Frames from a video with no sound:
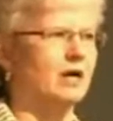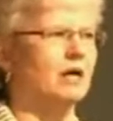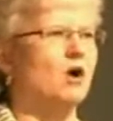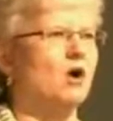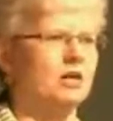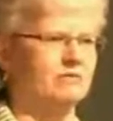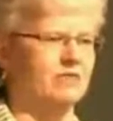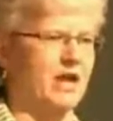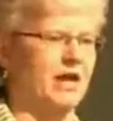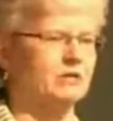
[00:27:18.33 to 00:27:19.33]
all of
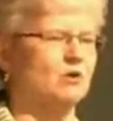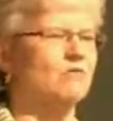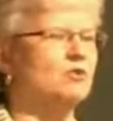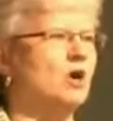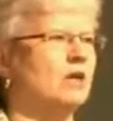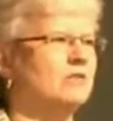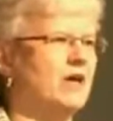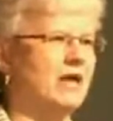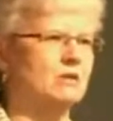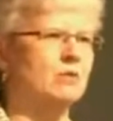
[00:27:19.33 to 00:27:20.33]
that, over all of
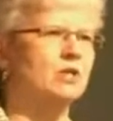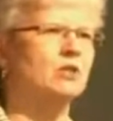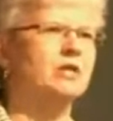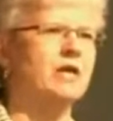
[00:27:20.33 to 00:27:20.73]
that, and we look